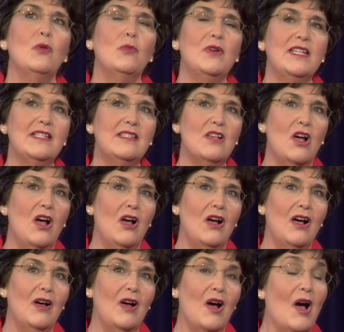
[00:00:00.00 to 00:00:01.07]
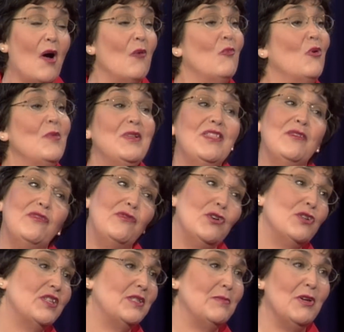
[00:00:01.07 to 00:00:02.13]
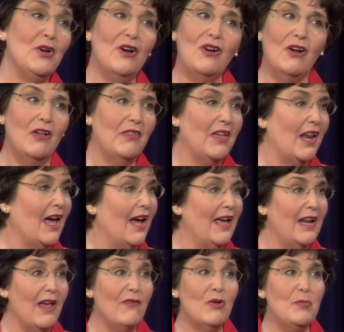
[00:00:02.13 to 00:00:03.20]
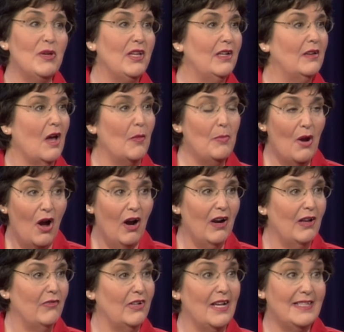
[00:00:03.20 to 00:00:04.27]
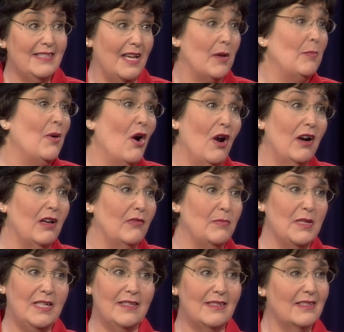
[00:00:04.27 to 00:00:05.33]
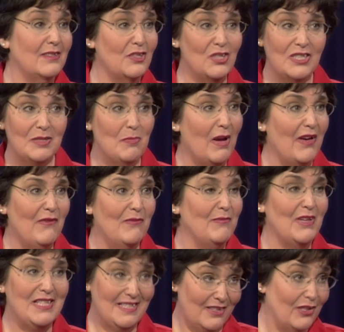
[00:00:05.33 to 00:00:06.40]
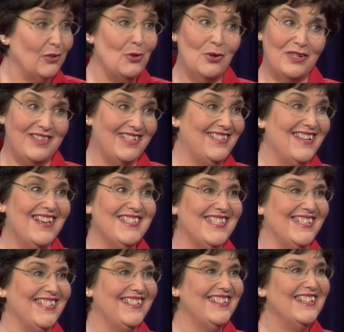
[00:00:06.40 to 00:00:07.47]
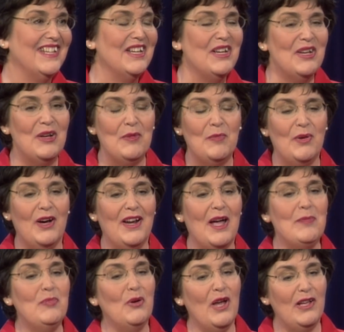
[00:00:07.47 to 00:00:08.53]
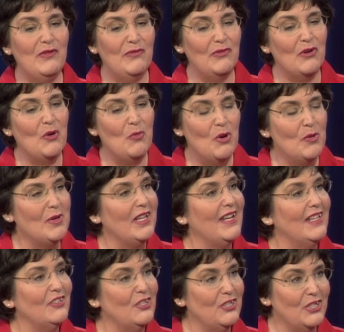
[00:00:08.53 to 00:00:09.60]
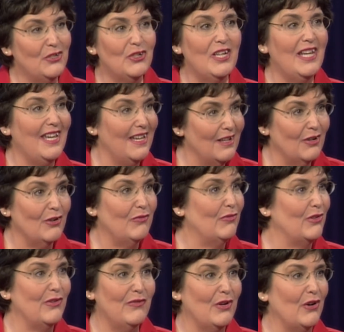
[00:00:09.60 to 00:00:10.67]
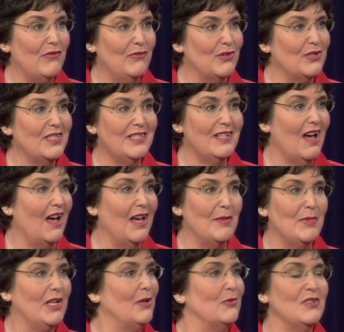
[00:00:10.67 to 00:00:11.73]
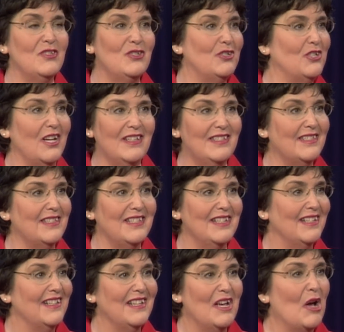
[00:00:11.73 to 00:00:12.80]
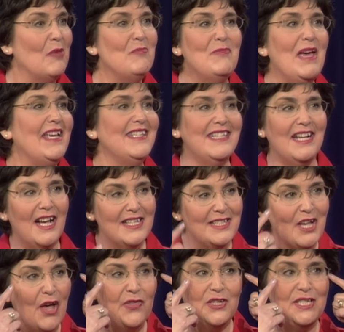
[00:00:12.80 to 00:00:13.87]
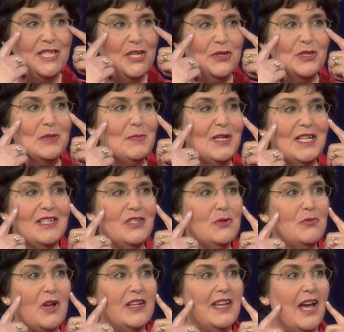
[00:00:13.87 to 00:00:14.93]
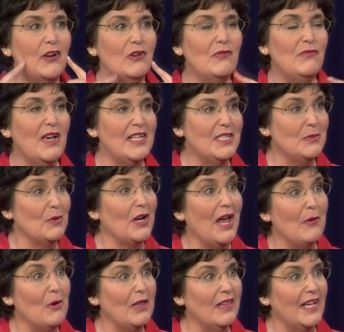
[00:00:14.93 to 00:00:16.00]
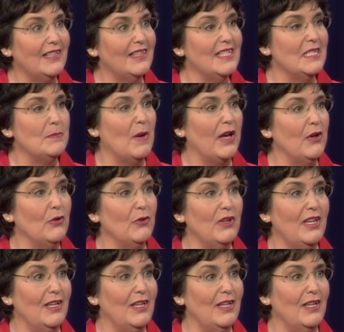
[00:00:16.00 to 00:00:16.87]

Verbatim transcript: We saw a woman, the first miracle that I had ever been a part of, and I say a part of because it's just it's the Lord that does it. But I prayed for a woman and she could hear for the very first time, and it was just amazing. I saw the tears begin to run down her face when I went like this by her